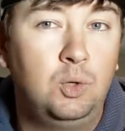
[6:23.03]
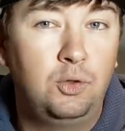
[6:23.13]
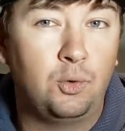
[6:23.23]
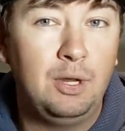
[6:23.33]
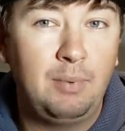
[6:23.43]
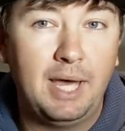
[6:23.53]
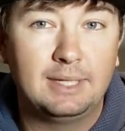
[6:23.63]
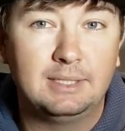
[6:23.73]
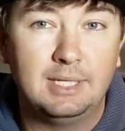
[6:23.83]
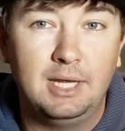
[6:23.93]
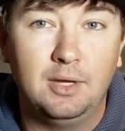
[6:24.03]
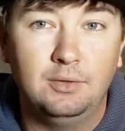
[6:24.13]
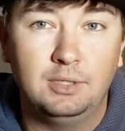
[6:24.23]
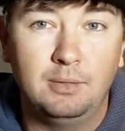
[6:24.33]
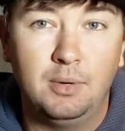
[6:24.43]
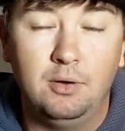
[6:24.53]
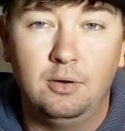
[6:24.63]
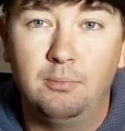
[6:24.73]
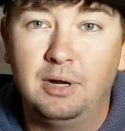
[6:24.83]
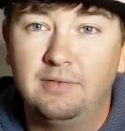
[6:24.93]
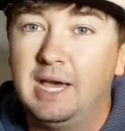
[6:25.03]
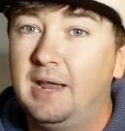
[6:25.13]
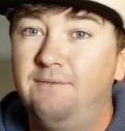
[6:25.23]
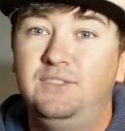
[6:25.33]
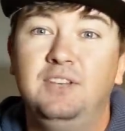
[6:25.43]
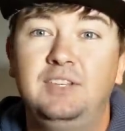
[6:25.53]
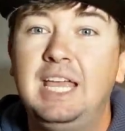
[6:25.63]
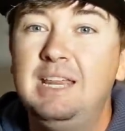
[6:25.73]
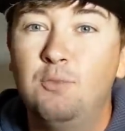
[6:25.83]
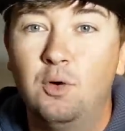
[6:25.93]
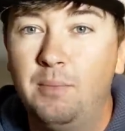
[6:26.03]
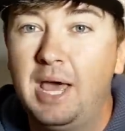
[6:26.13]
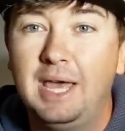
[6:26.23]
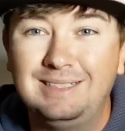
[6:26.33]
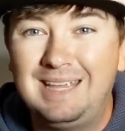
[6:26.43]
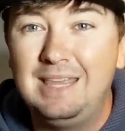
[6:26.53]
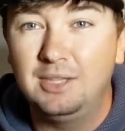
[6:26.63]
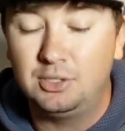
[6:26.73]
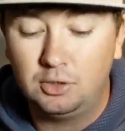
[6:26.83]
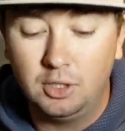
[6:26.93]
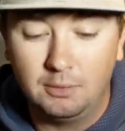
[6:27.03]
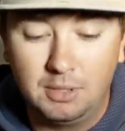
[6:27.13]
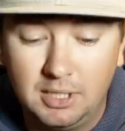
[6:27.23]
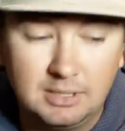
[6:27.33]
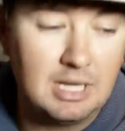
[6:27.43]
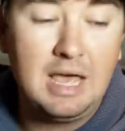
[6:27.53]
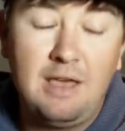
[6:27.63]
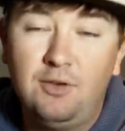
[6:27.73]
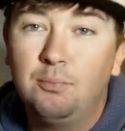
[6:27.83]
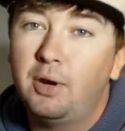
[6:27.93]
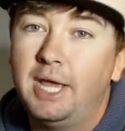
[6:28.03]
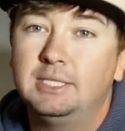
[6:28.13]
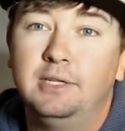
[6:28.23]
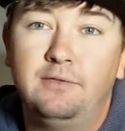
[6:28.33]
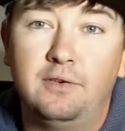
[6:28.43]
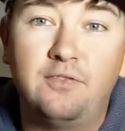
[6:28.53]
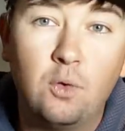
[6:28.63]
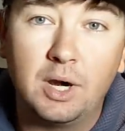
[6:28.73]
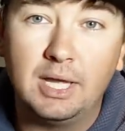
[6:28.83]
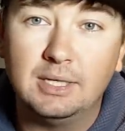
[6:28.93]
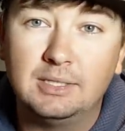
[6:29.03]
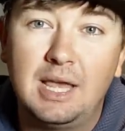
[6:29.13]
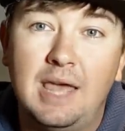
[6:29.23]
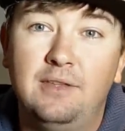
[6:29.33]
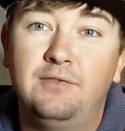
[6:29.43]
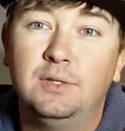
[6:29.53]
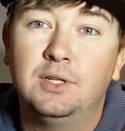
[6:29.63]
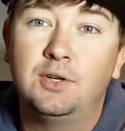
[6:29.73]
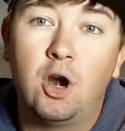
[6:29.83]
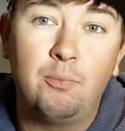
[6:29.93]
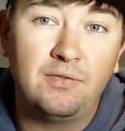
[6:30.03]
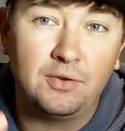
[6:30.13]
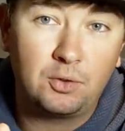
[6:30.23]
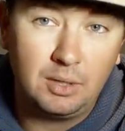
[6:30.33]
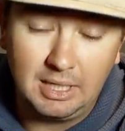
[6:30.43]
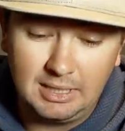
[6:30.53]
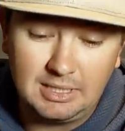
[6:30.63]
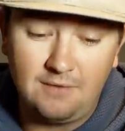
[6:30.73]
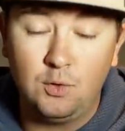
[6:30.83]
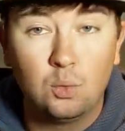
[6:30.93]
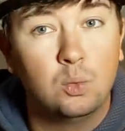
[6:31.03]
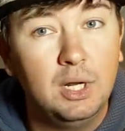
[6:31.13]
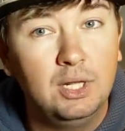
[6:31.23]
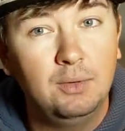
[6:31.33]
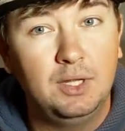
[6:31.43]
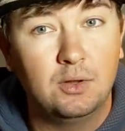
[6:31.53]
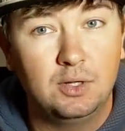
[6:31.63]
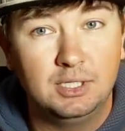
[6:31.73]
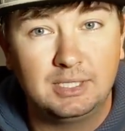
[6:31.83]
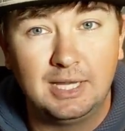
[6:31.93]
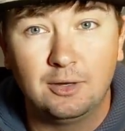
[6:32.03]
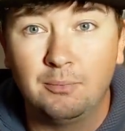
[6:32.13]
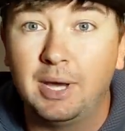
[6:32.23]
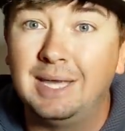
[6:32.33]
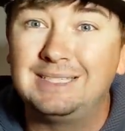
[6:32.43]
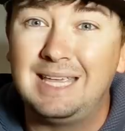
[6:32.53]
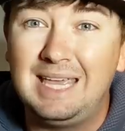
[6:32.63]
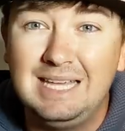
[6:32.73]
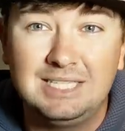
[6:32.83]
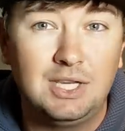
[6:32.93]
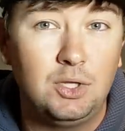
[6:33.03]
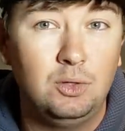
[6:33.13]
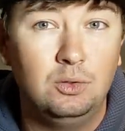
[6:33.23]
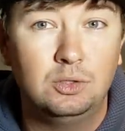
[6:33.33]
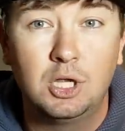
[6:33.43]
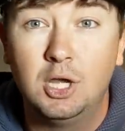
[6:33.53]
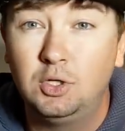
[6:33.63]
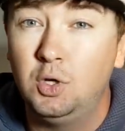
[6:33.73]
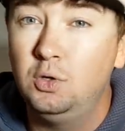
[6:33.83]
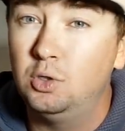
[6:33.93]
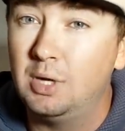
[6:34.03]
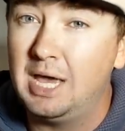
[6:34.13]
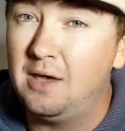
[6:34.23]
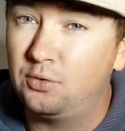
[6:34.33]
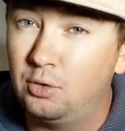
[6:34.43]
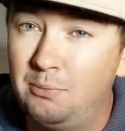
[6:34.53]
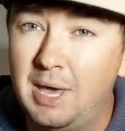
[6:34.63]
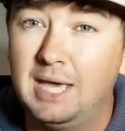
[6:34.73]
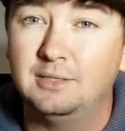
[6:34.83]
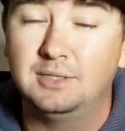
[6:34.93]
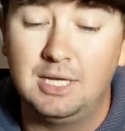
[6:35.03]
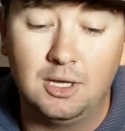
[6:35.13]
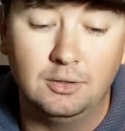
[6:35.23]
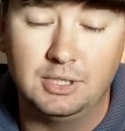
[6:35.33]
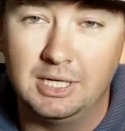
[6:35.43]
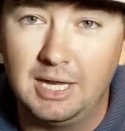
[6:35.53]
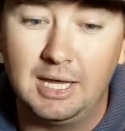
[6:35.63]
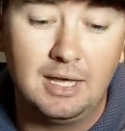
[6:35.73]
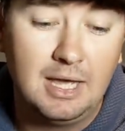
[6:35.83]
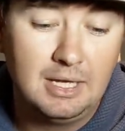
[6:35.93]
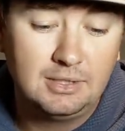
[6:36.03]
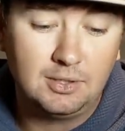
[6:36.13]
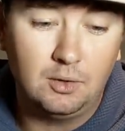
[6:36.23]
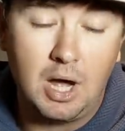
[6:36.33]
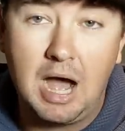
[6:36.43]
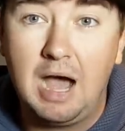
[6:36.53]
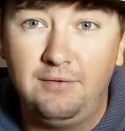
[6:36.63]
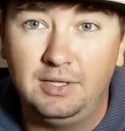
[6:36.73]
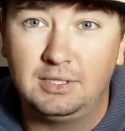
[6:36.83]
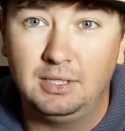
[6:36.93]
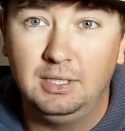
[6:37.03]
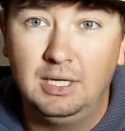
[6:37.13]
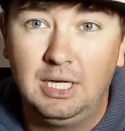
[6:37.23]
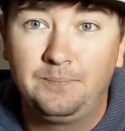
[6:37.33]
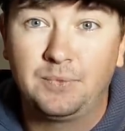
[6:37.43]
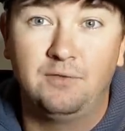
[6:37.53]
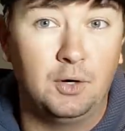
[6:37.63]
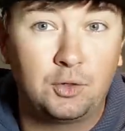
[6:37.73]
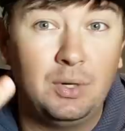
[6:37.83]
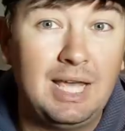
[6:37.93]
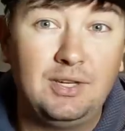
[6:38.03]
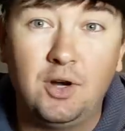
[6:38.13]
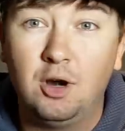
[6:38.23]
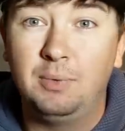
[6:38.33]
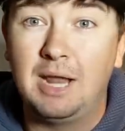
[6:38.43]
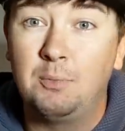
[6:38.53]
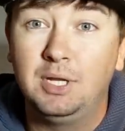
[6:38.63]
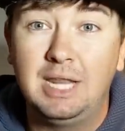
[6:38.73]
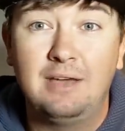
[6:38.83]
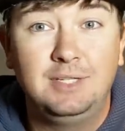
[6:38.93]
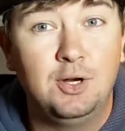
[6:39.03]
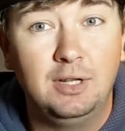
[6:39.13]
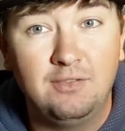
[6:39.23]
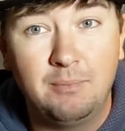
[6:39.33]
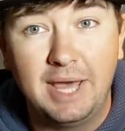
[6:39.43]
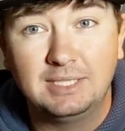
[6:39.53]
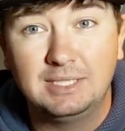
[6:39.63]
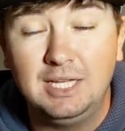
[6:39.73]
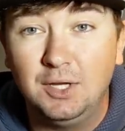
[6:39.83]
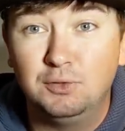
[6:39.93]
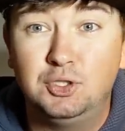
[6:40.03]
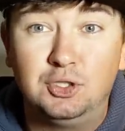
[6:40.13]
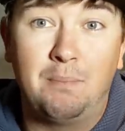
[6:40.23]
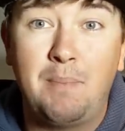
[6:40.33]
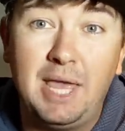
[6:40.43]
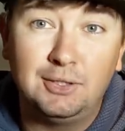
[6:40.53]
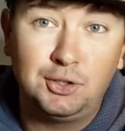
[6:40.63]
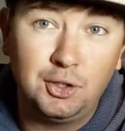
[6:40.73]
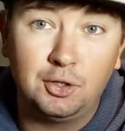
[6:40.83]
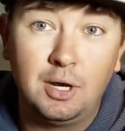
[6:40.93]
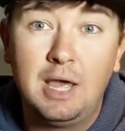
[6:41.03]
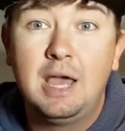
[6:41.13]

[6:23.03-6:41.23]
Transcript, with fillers: 3 packs of Senkos in the boat, but I've got 15 more bags in the truck because if you're practicing for 4 days and then fishing a tournament for 3 days, if you're really, really on a good Senko bite, it's easy to use 2, 2.5, 3 bags of Senkos in a day. So obviously, for a 3-day tournament, I'm going to need to have 10 or 11 bags of Senkos just to make sure.